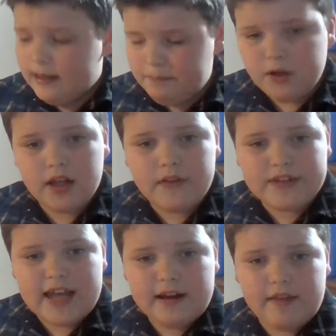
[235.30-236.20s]
and put it on
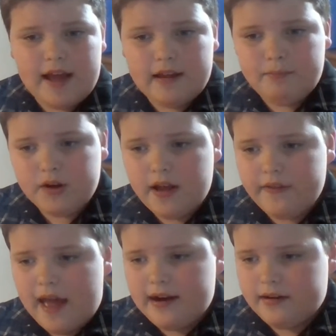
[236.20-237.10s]
the side of that, and put it
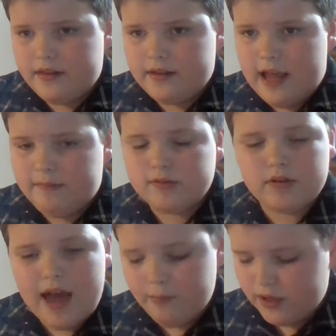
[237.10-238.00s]
on that end of the tape.
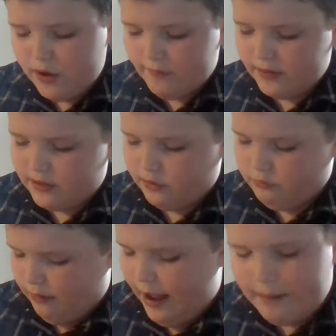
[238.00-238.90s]
So that way you have a little
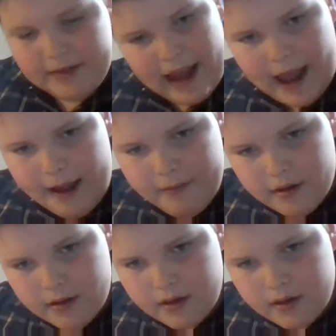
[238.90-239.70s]
grab tab,